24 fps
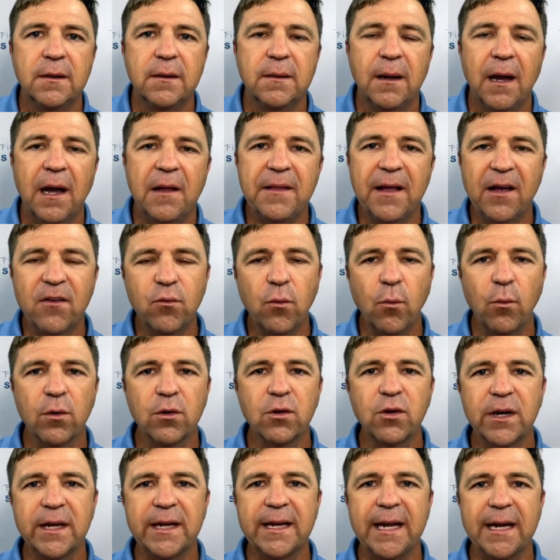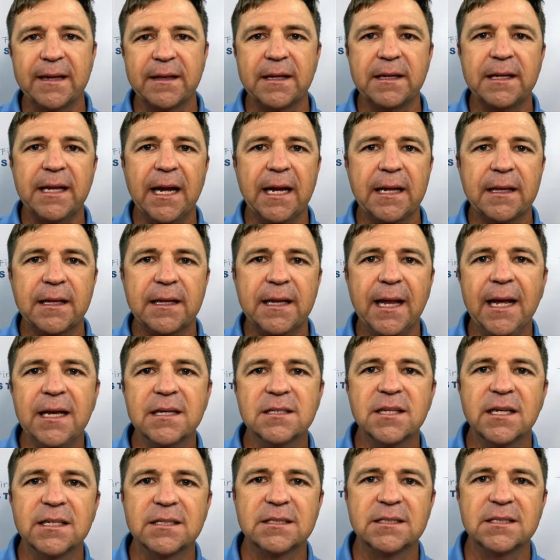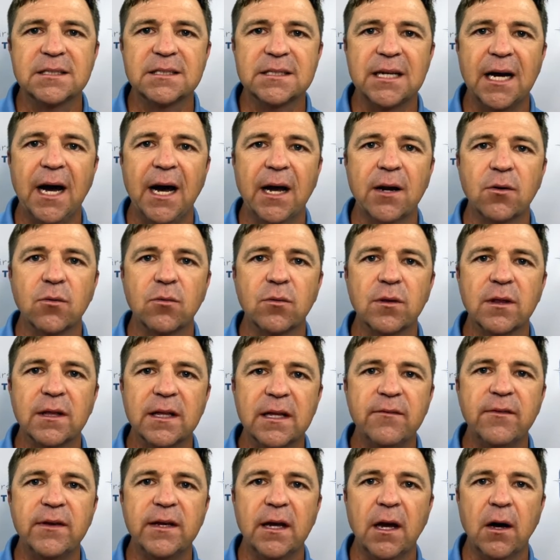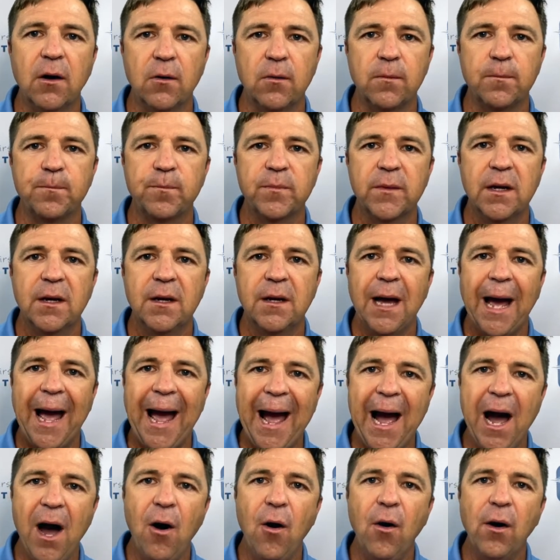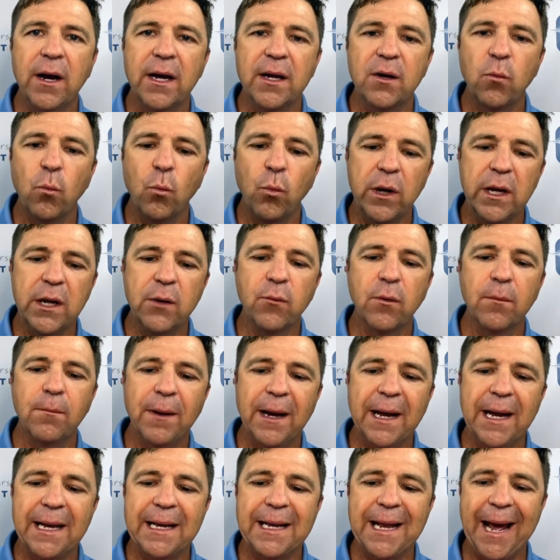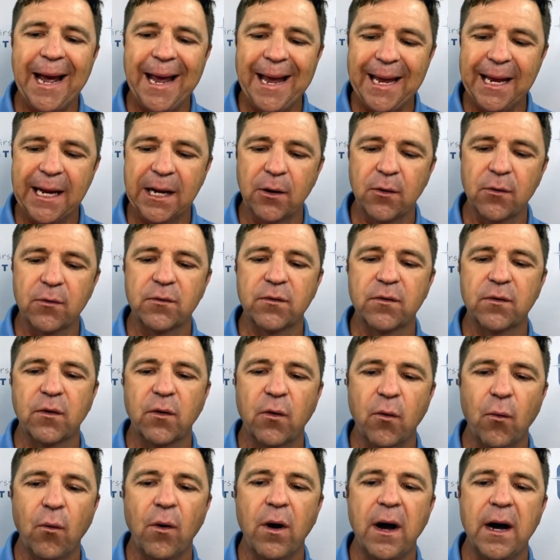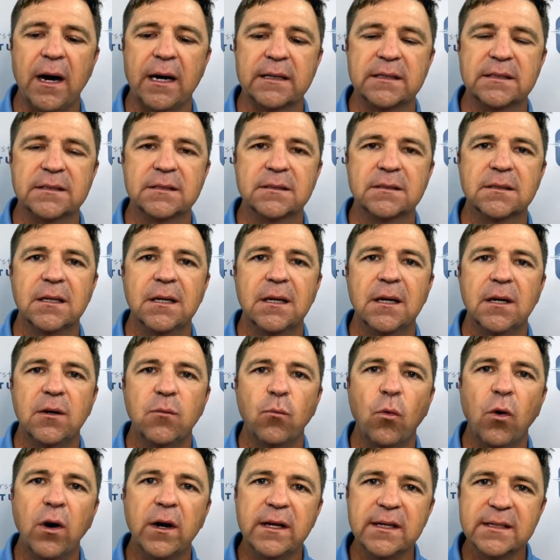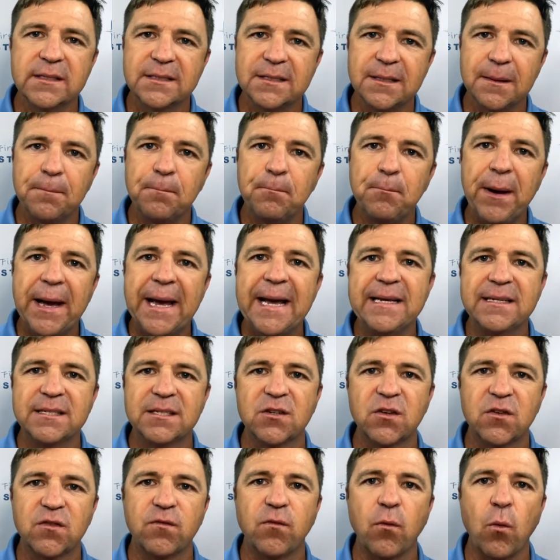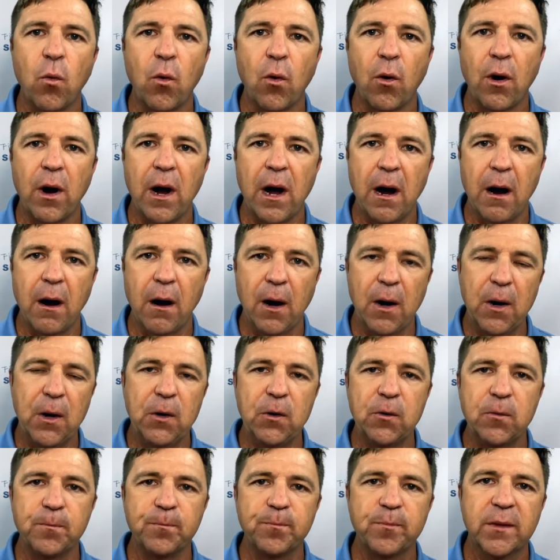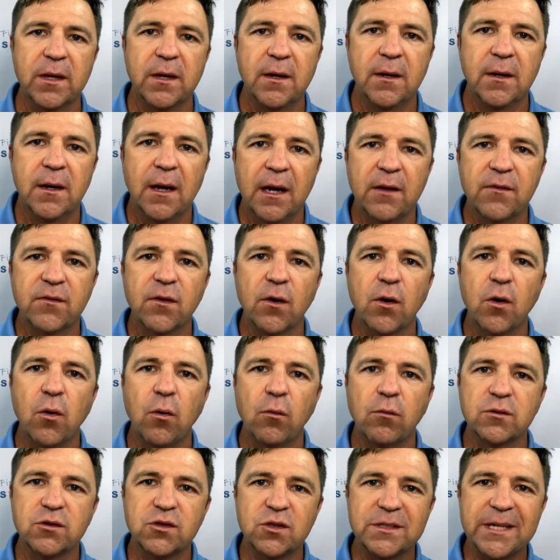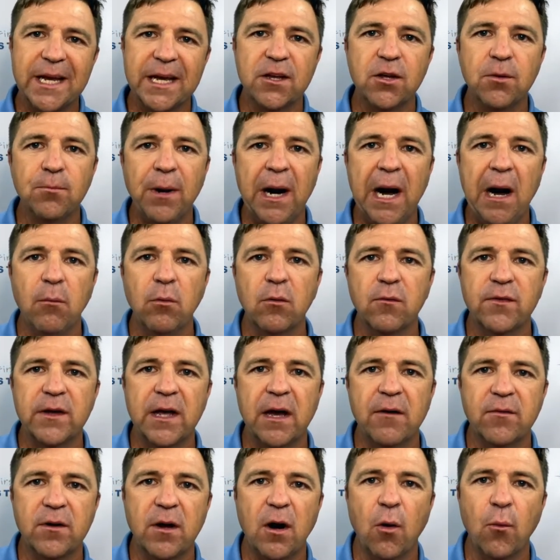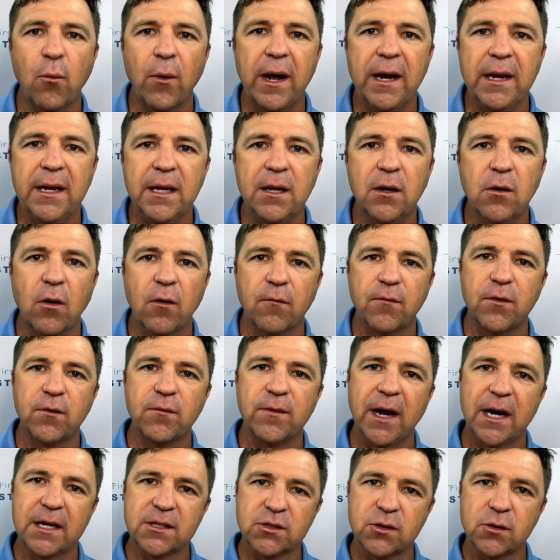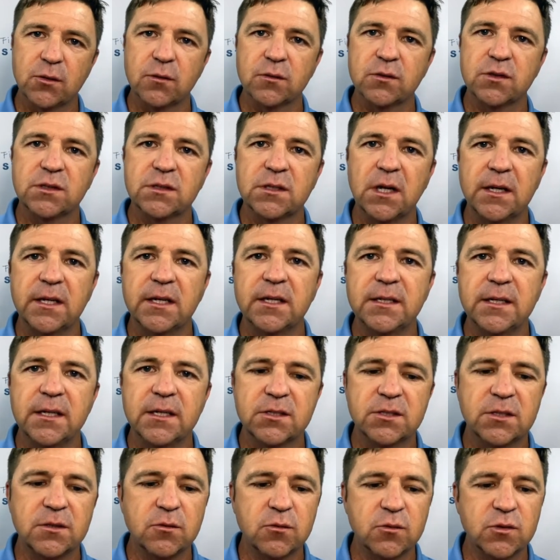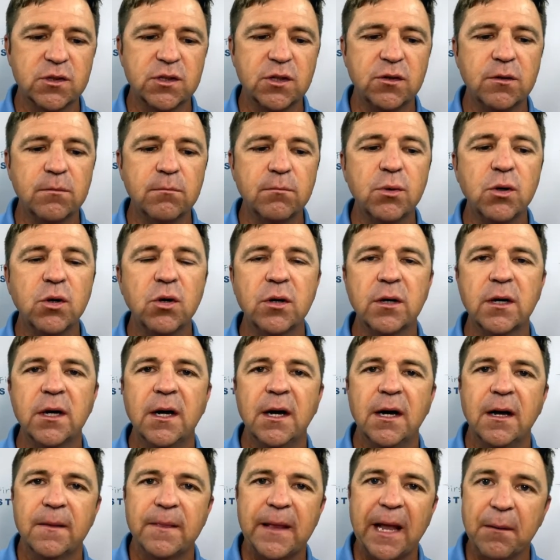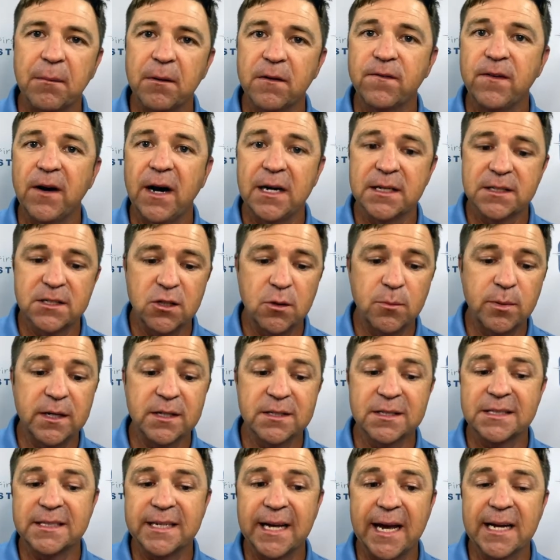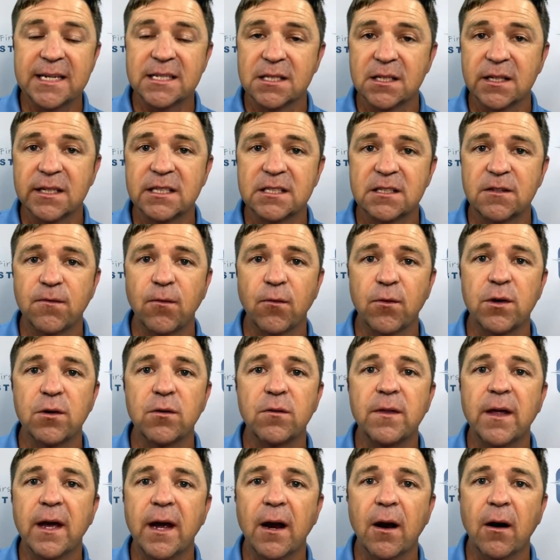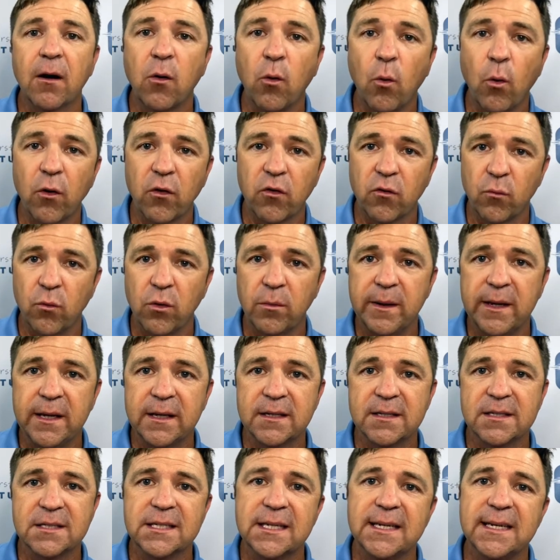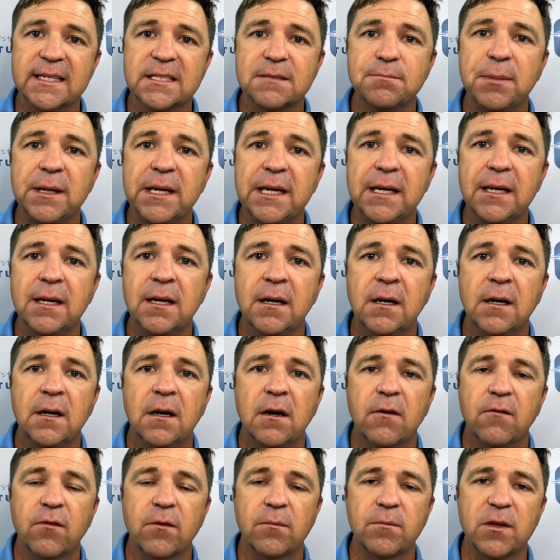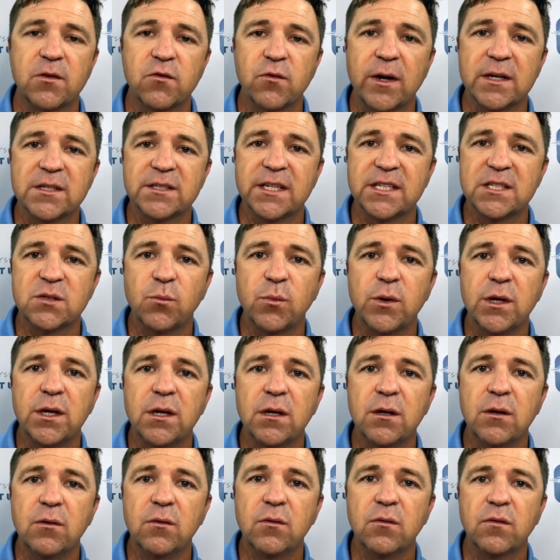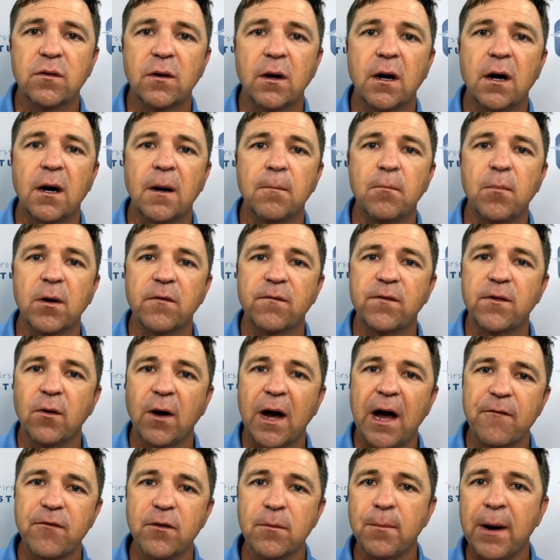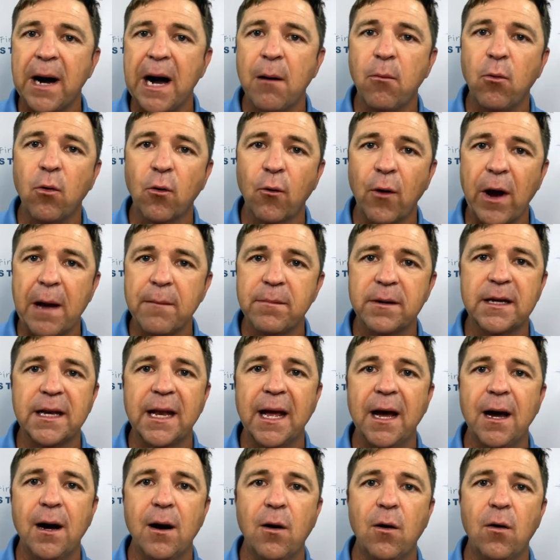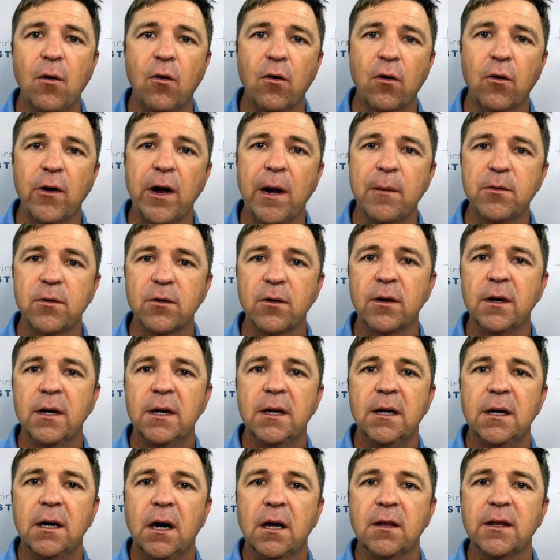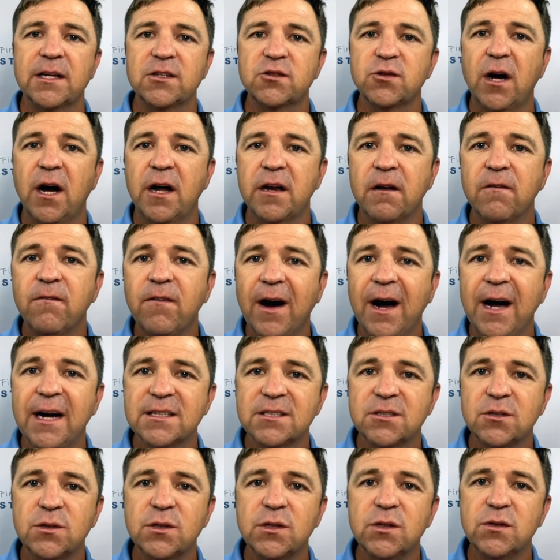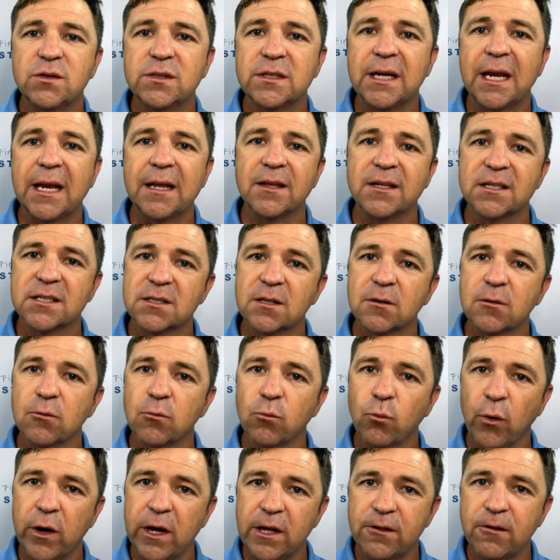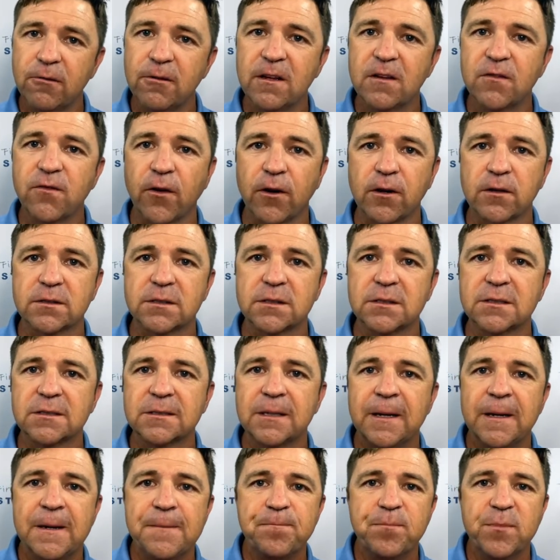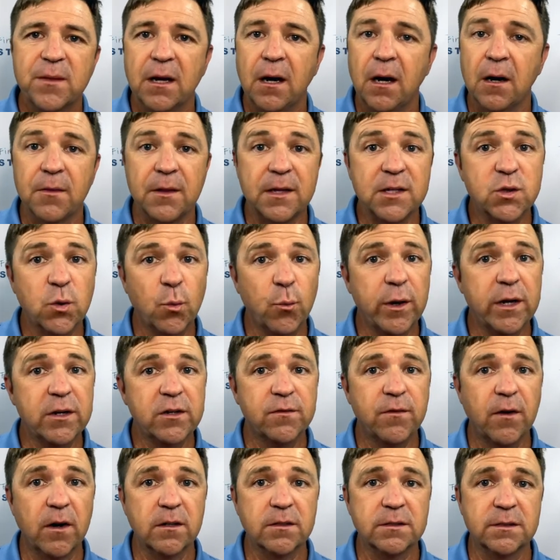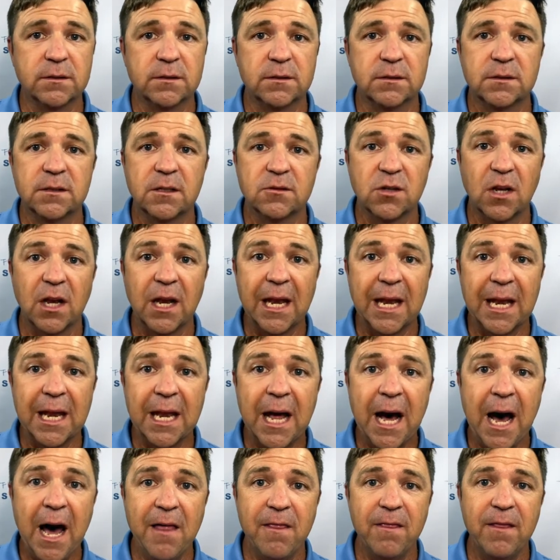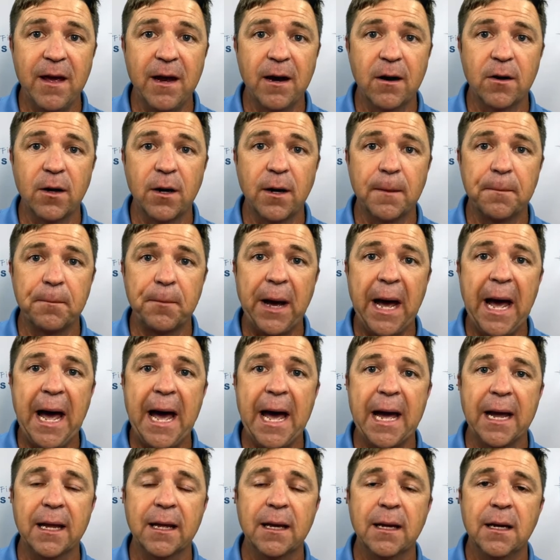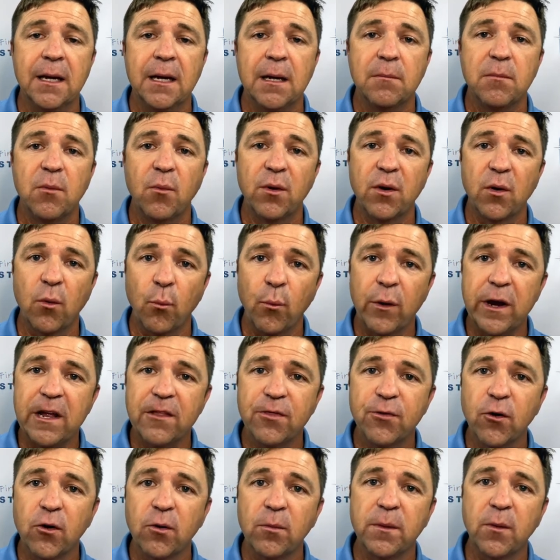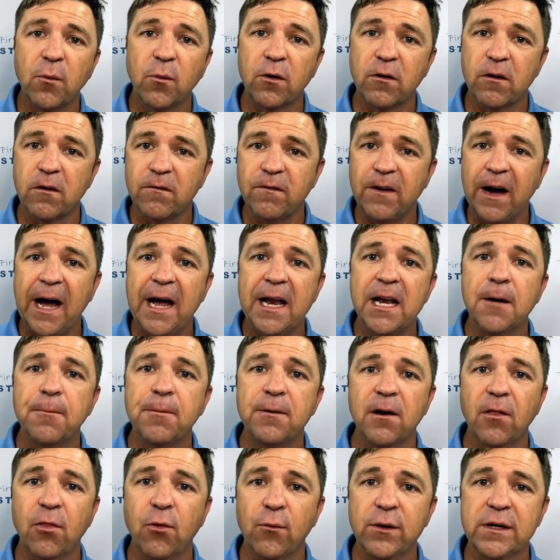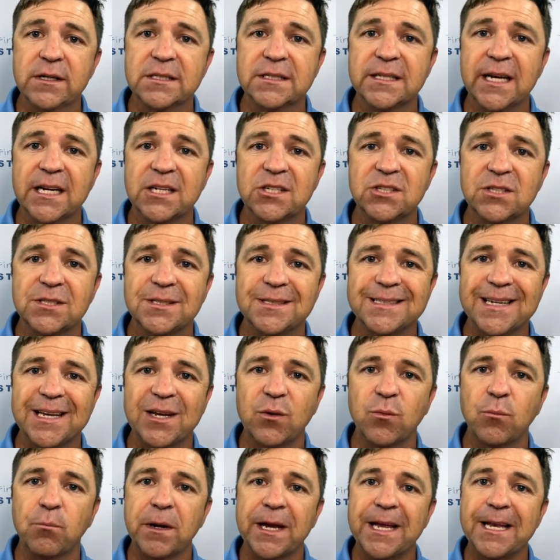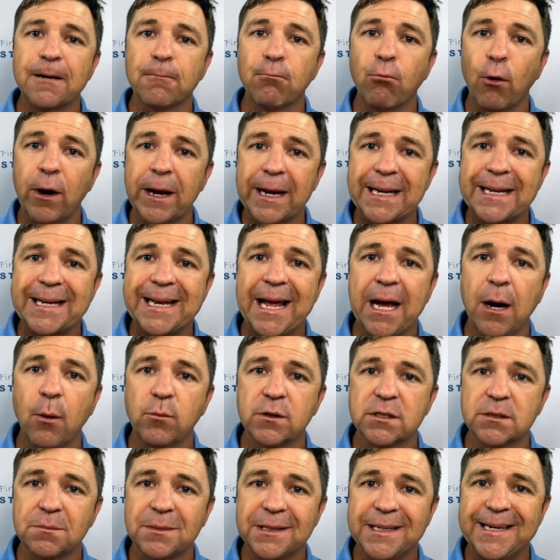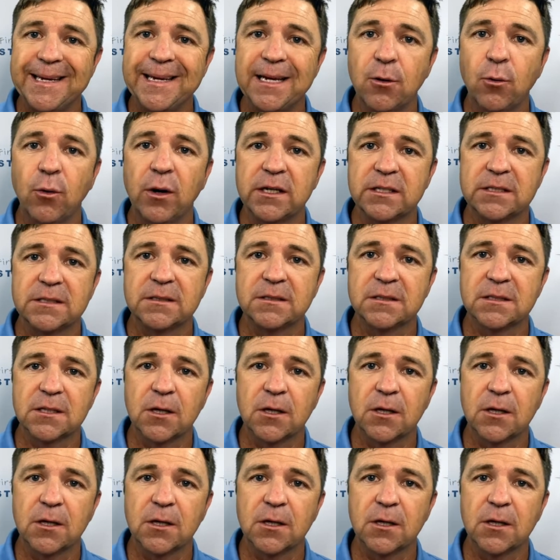And that's what we're looking at today. Today's lesson is titled Living Hope. How can we remain anchored to Christ? What is the basis for our hope? And so I want you to take your Bible if you haven't already, or if you've got your study edition, your student book, that'll be fine too, because the text is listed for you there. Of course, we'll be in the CSB from the translation we use. But if you don't have your Bible, grab it now, or grab your electronic device, you use it, and let's read through these verses. These are rich verses. There's a lot there to unpack. But we're going to read through them, and then we're going to divide up into 3 sections and begin to break it down with some key questions.